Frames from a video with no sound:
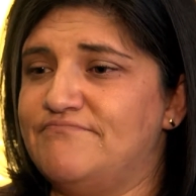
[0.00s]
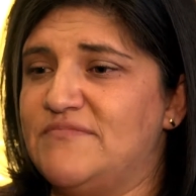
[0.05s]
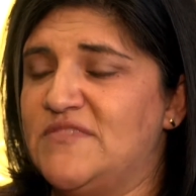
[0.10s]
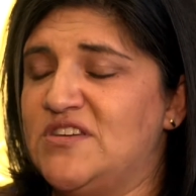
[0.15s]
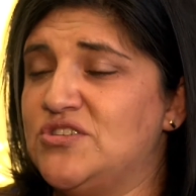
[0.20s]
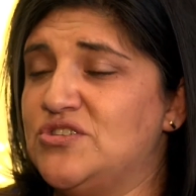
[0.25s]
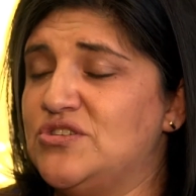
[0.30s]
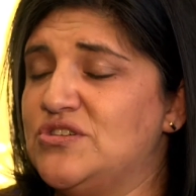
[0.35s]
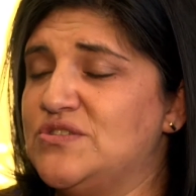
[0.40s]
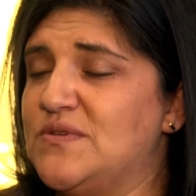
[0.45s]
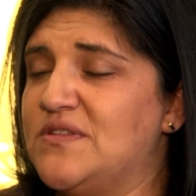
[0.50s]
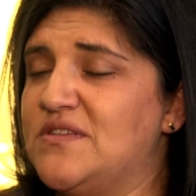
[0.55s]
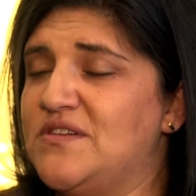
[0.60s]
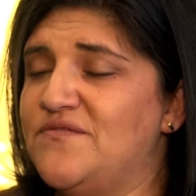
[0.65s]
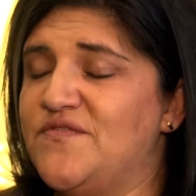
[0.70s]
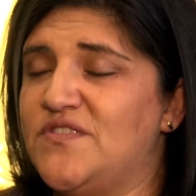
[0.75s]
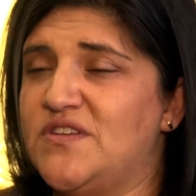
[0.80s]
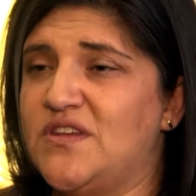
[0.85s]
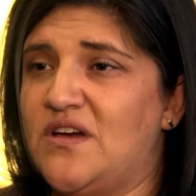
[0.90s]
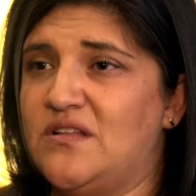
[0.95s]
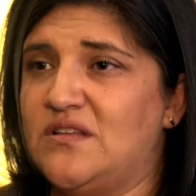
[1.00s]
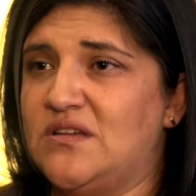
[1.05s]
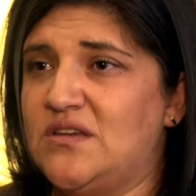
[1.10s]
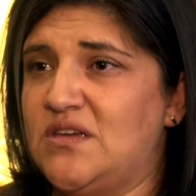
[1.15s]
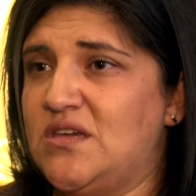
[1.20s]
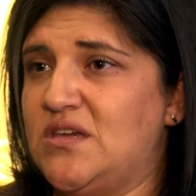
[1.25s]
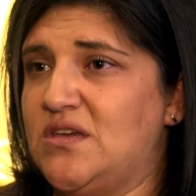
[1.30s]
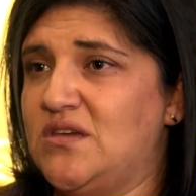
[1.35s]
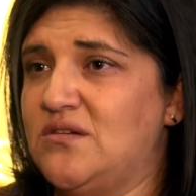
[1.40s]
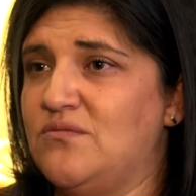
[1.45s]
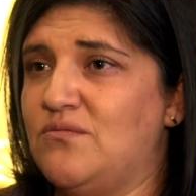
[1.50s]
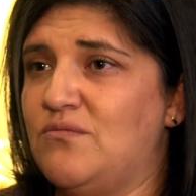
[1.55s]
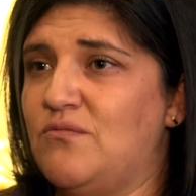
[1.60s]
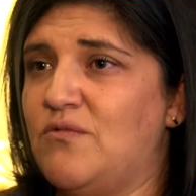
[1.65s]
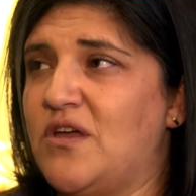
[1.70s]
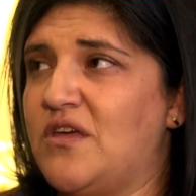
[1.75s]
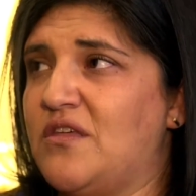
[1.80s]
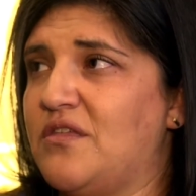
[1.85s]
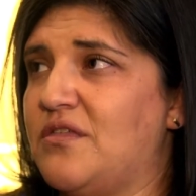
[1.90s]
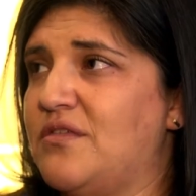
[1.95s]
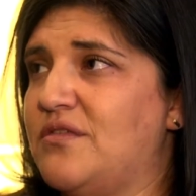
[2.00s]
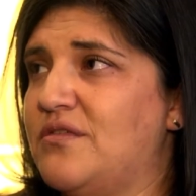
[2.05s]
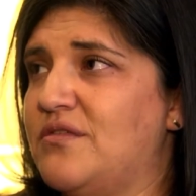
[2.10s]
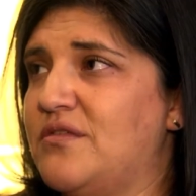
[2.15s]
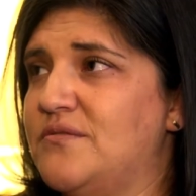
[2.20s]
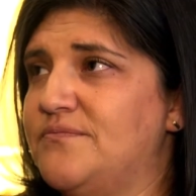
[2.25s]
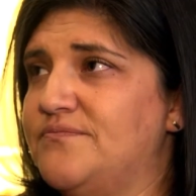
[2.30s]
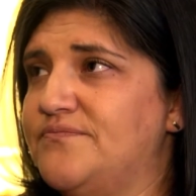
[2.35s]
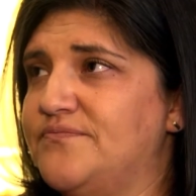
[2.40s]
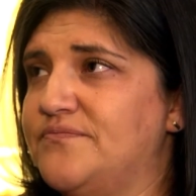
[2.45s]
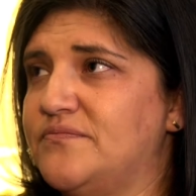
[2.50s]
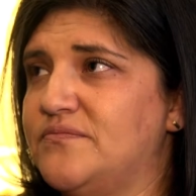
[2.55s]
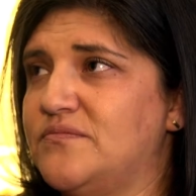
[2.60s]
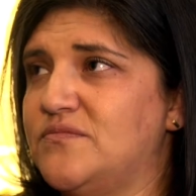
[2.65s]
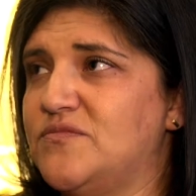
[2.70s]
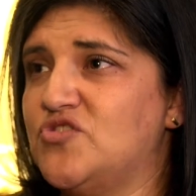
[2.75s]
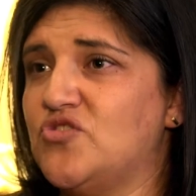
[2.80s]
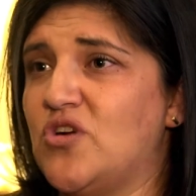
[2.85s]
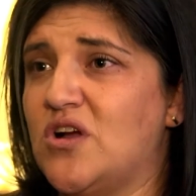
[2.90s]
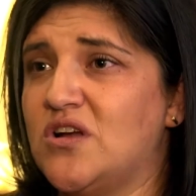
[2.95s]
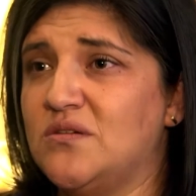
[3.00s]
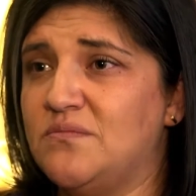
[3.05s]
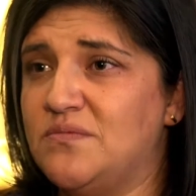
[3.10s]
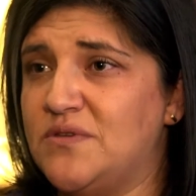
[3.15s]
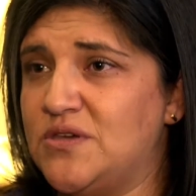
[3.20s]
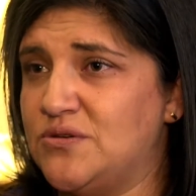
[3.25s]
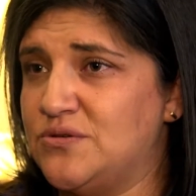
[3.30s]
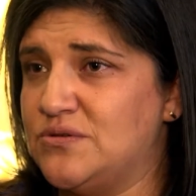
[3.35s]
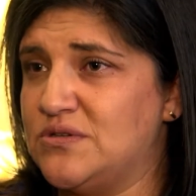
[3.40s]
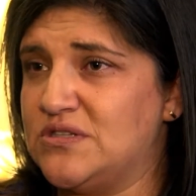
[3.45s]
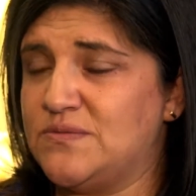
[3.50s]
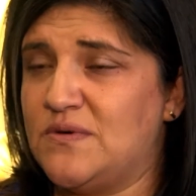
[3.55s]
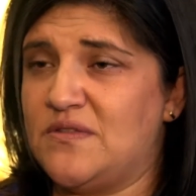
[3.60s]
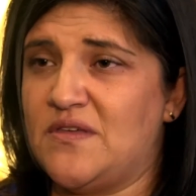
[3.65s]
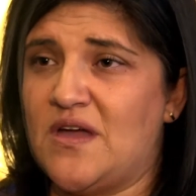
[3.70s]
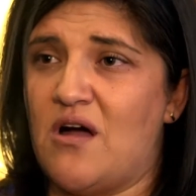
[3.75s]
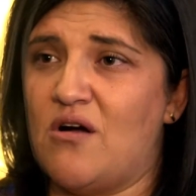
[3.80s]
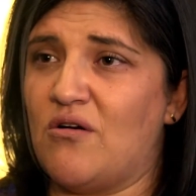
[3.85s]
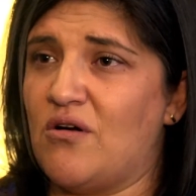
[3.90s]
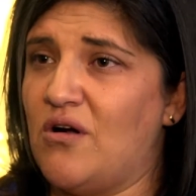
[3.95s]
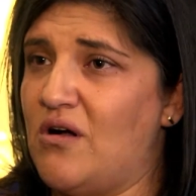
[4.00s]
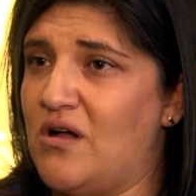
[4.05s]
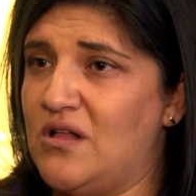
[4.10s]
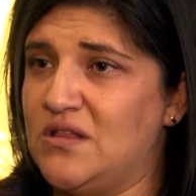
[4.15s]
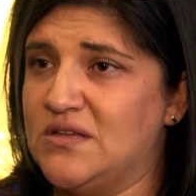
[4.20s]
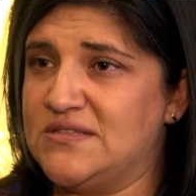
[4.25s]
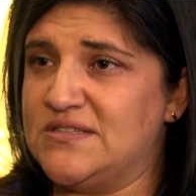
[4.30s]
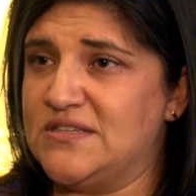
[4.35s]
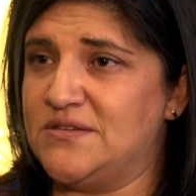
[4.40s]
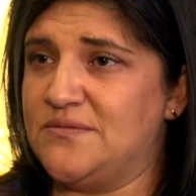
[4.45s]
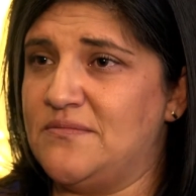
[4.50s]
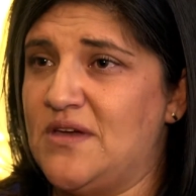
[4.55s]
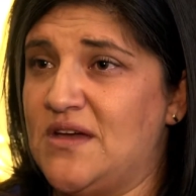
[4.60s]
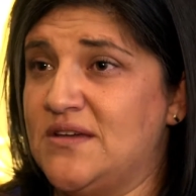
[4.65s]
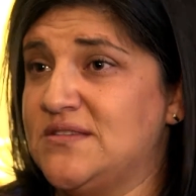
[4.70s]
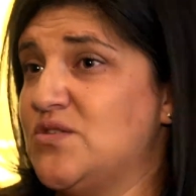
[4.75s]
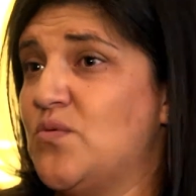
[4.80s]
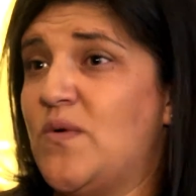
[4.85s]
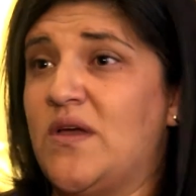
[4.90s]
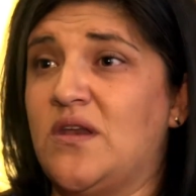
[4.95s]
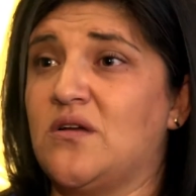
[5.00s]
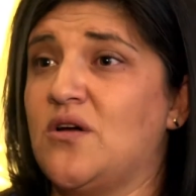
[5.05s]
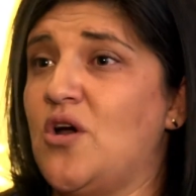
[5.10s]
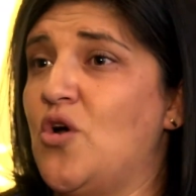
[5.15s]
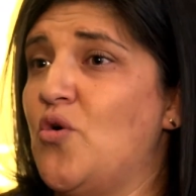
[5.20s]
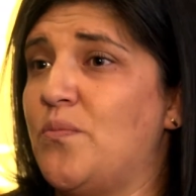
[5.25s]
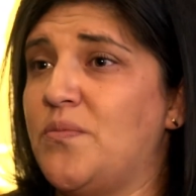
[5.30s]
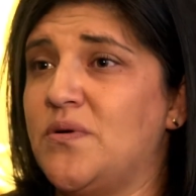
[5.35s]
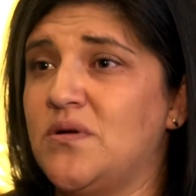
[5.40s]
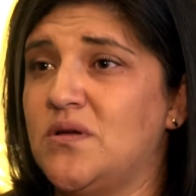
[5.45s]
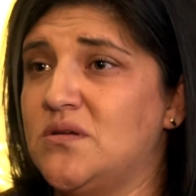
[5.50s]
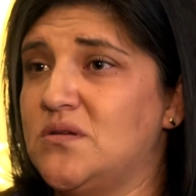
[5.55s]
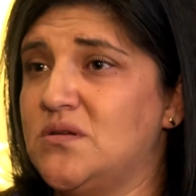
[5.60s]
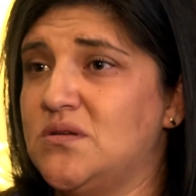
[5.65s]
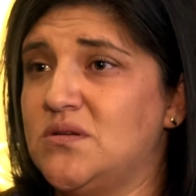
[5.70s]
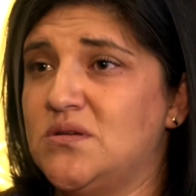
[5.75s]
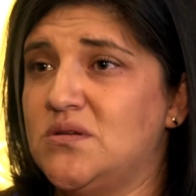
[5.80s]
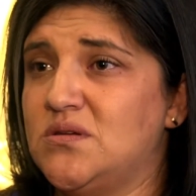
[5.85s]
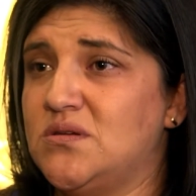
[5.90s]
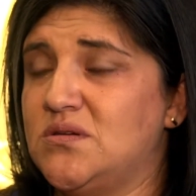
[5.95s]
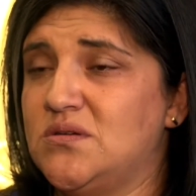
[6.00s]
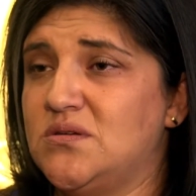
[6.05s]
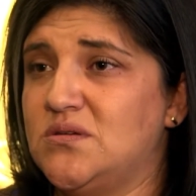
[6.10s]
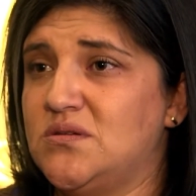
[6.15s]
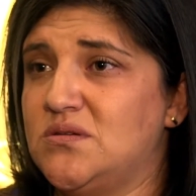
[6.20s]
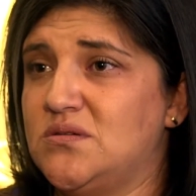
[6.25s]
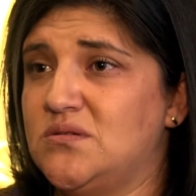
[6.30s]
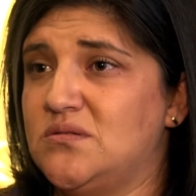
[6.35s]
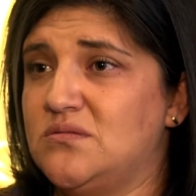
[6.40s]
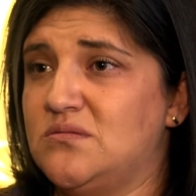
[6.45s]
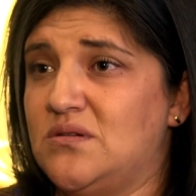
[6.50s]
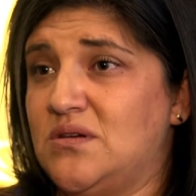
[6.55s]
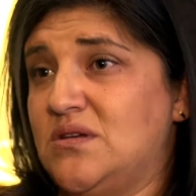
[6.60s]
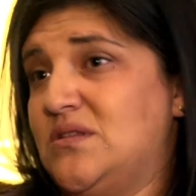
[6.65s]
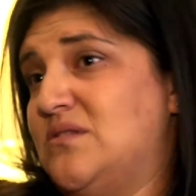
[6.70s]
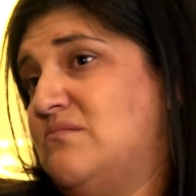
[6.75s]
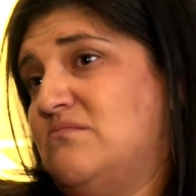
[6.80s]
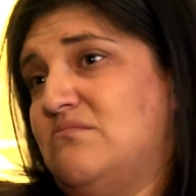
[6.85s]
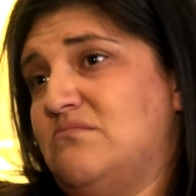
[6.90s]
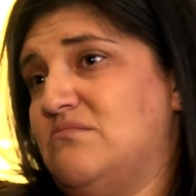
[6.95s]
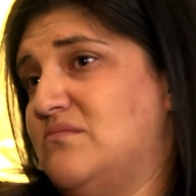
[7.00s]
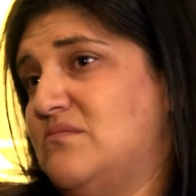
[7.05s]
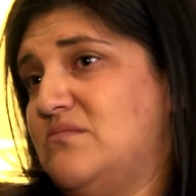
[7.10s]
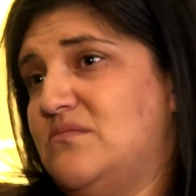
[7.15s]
issues with infidelity, with drug abuse, with alcoholism as a way to cope. And